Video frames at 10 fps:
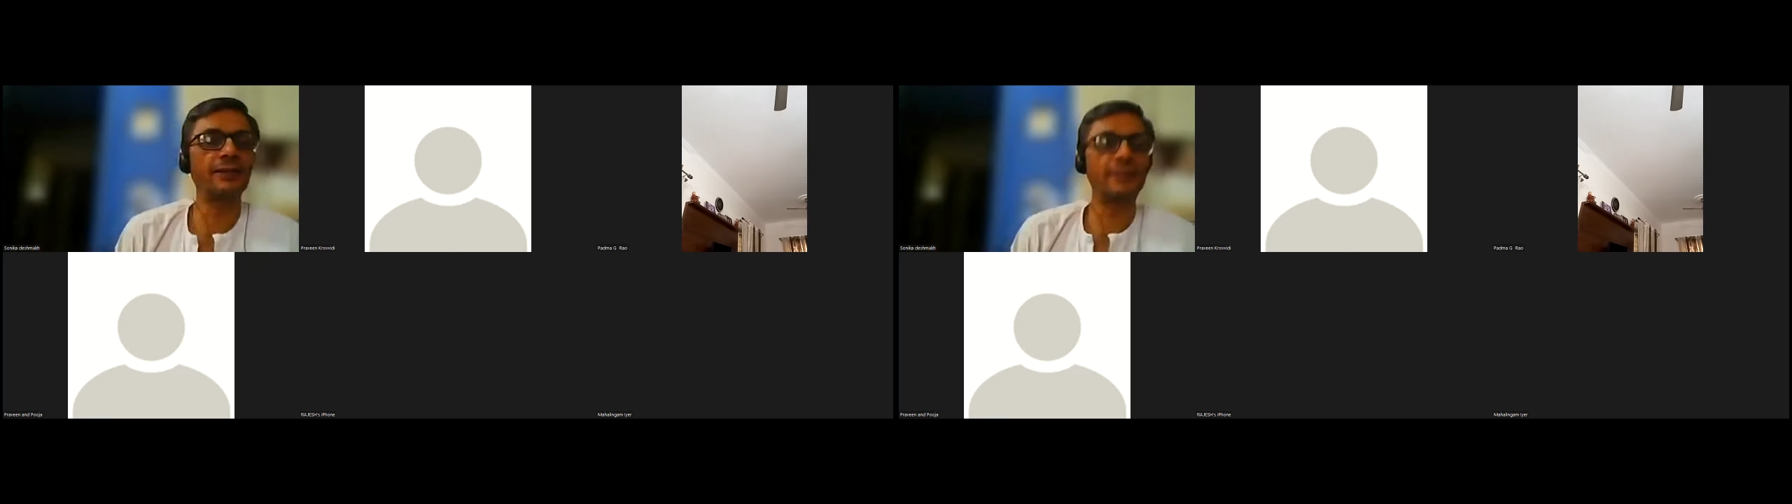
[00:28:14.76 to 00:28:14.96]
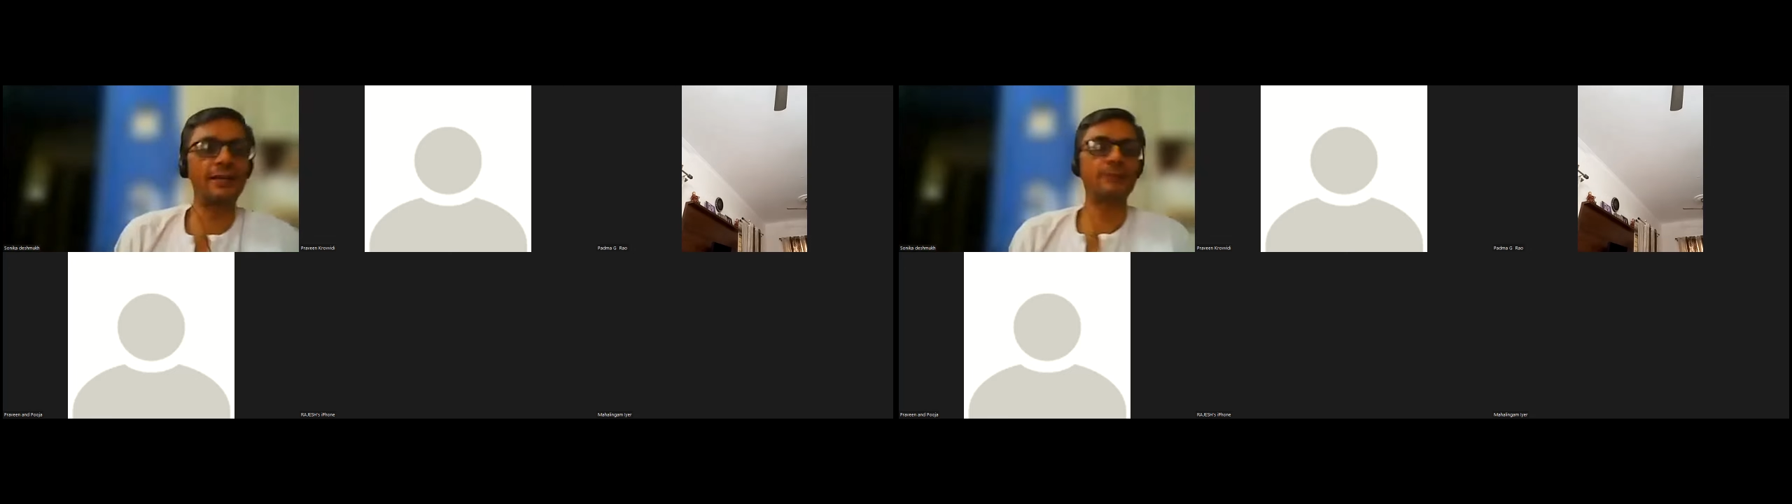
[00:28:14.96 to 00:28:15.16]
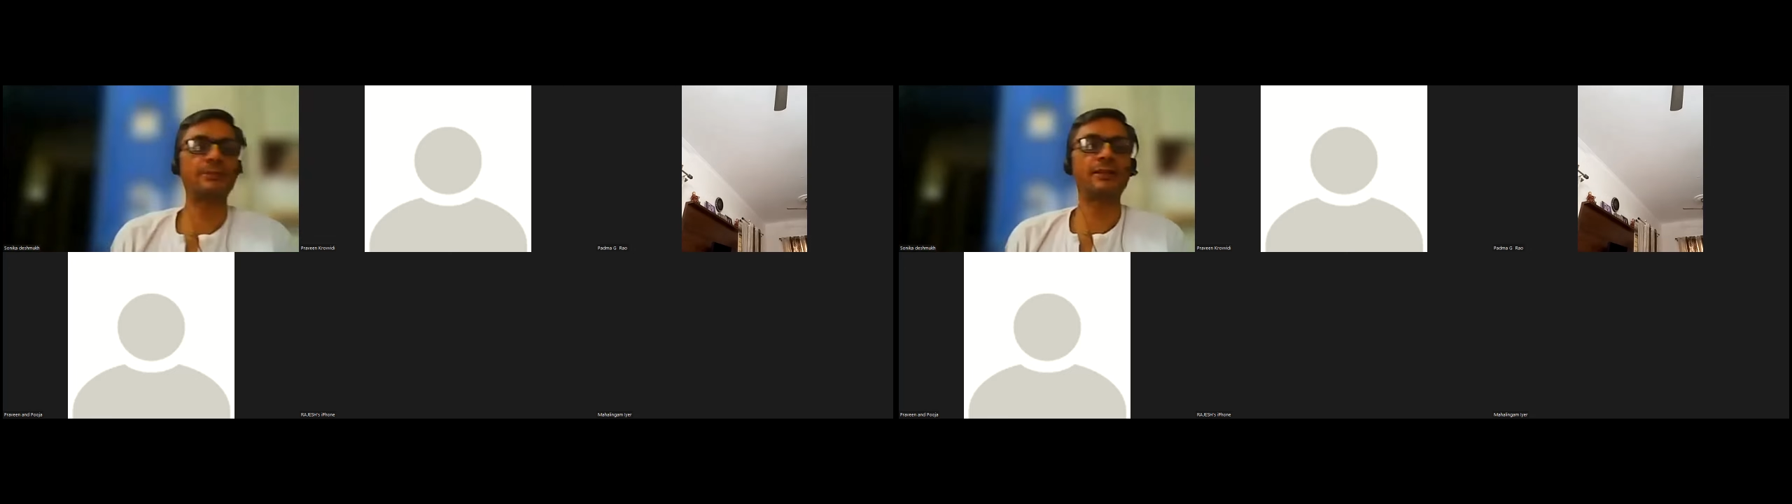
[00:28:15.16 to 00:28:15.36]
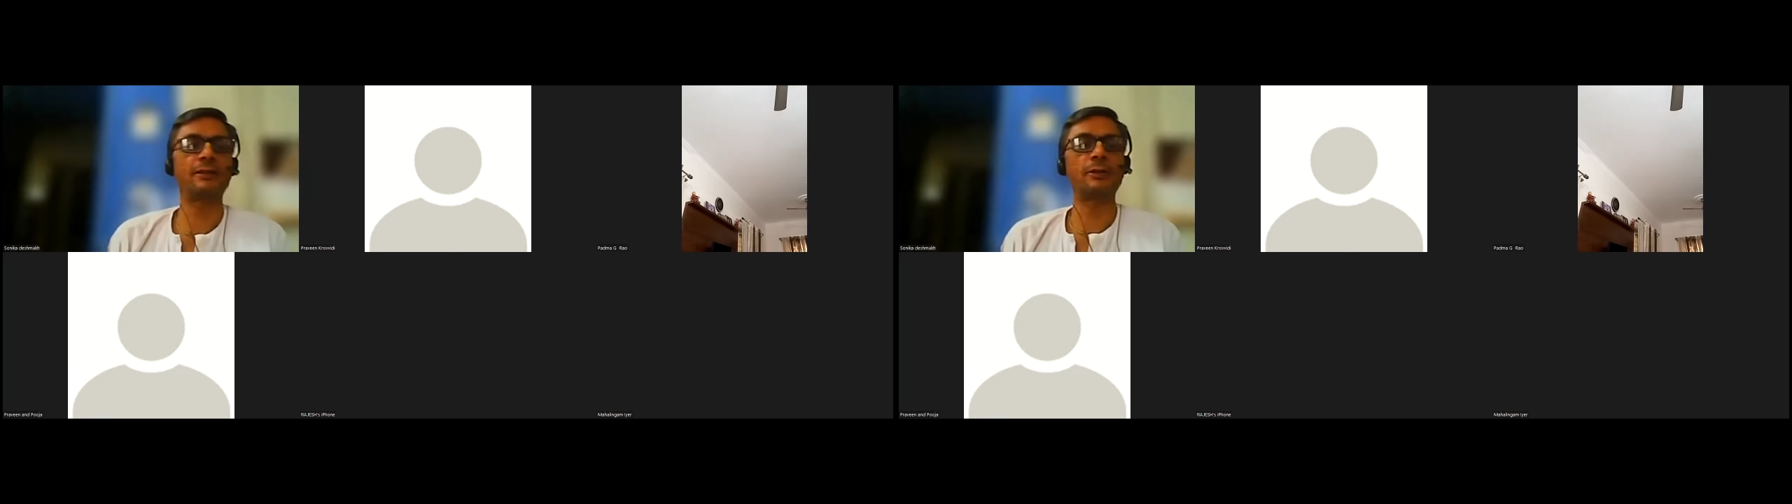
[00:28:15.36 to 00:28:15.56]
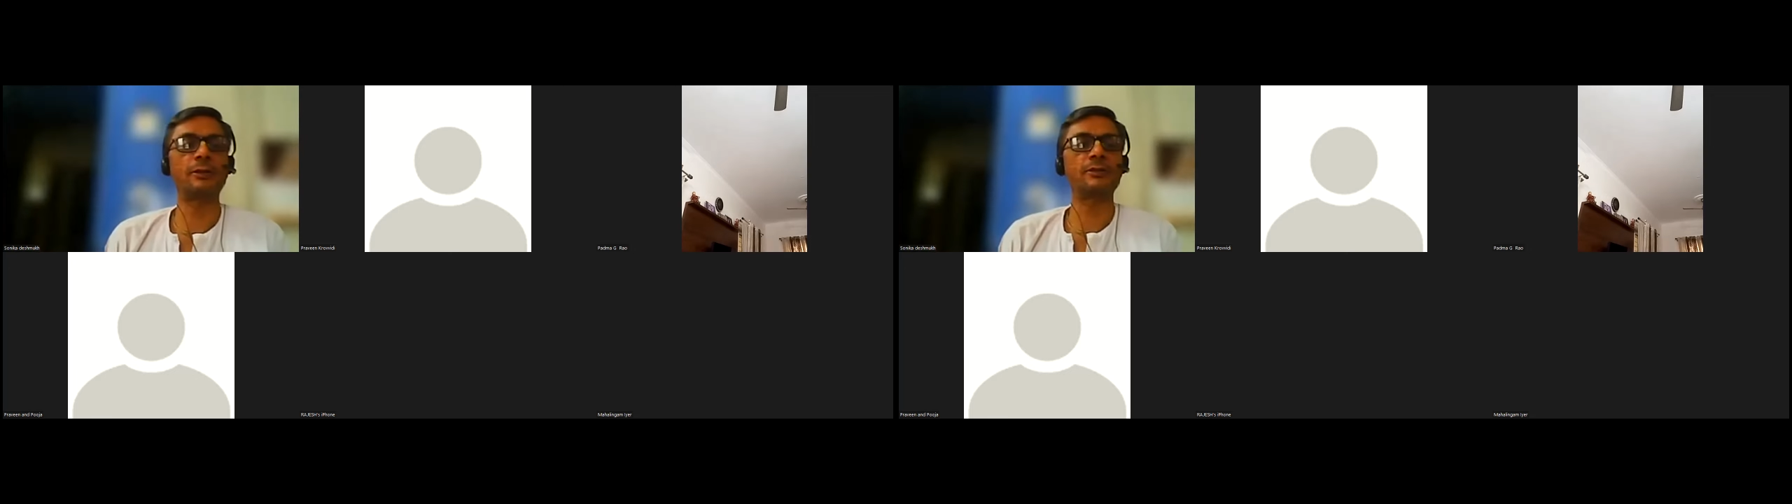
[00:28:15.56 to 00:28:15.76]
times and
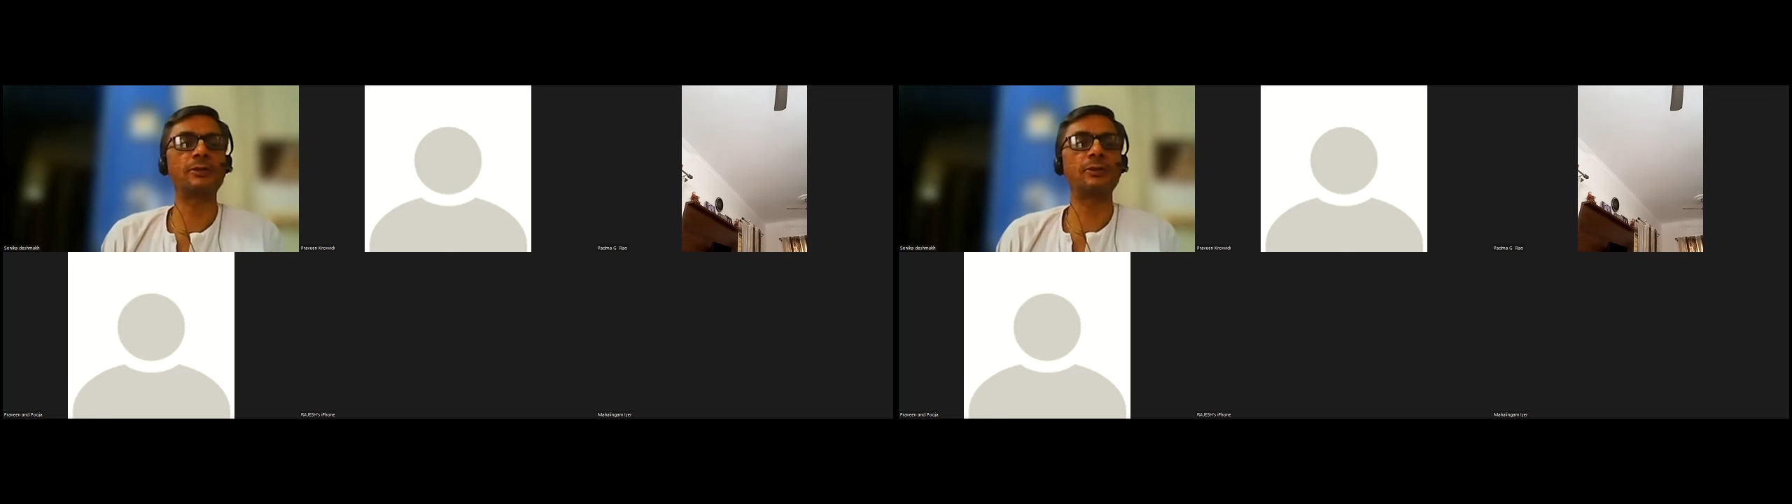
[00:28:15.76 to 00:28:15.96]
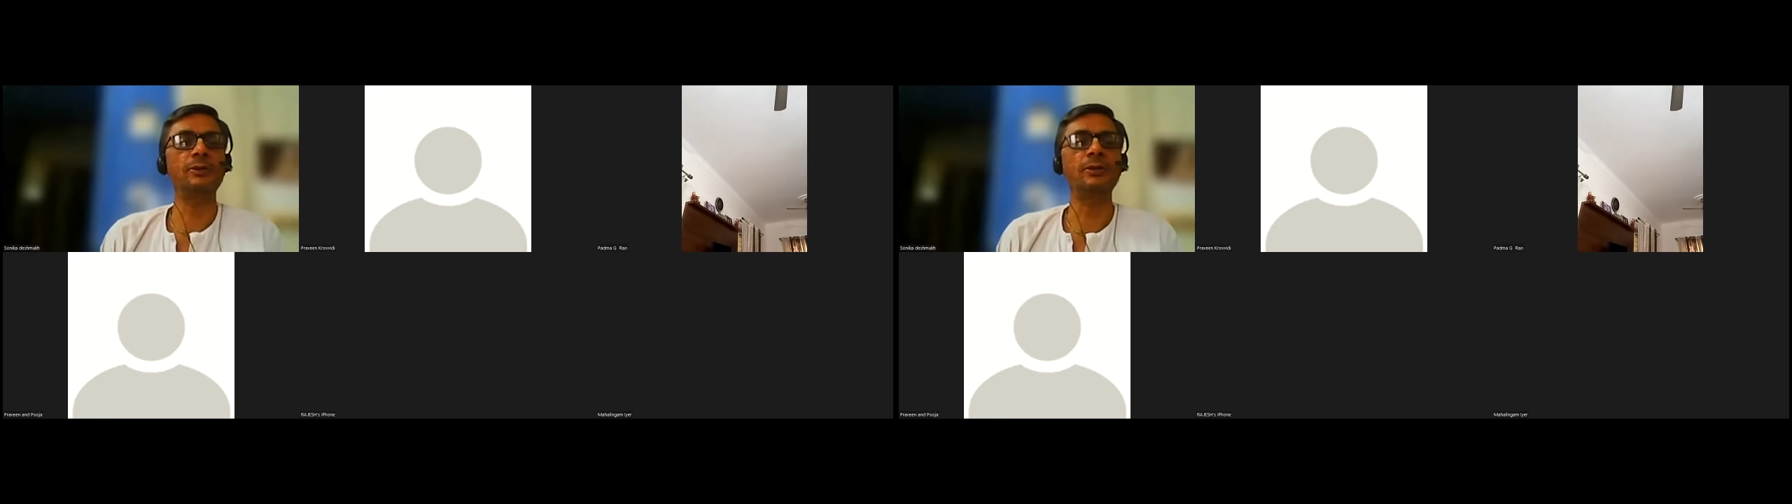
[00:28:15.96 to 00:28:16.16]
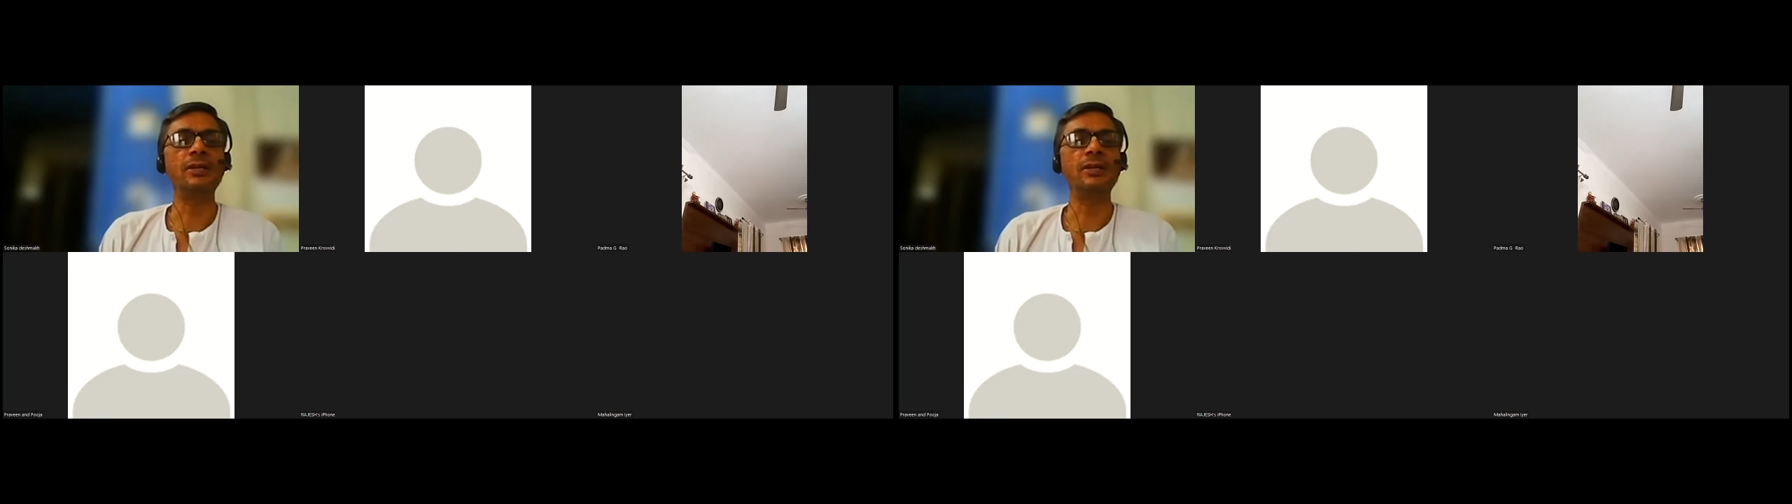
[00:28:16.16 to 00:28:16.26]
all. So